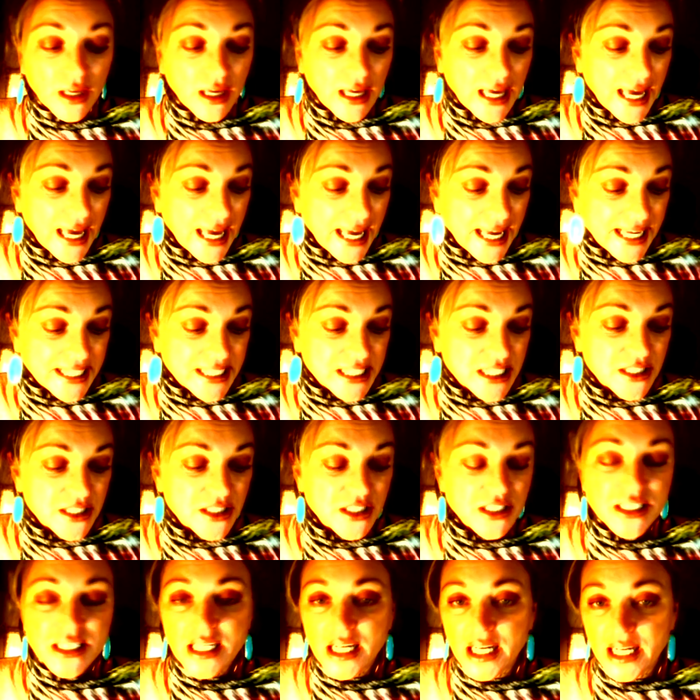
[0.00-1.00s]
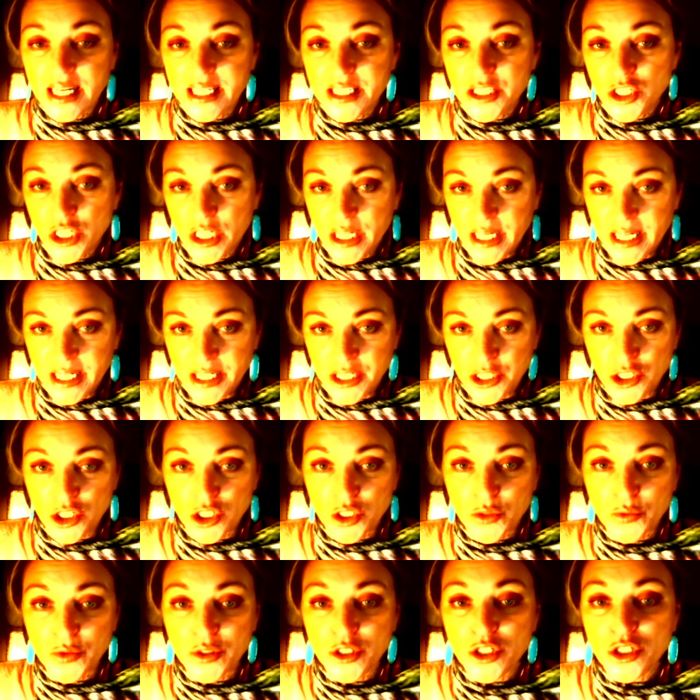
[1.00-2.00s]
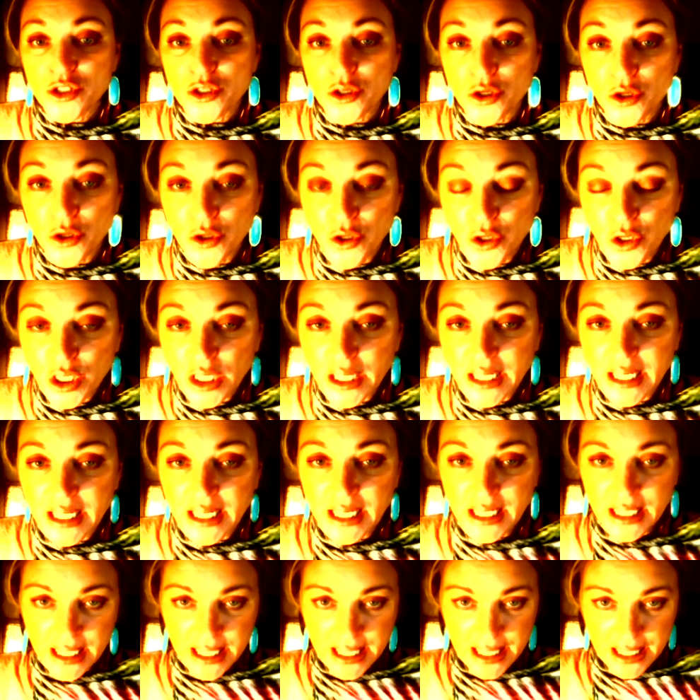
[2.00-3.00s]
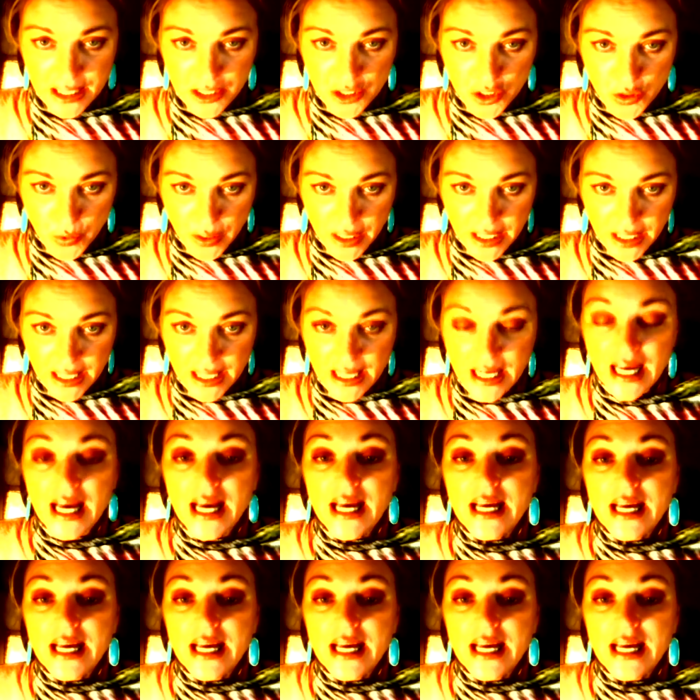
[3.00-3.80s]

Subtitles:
and the tide changes, which is early next week.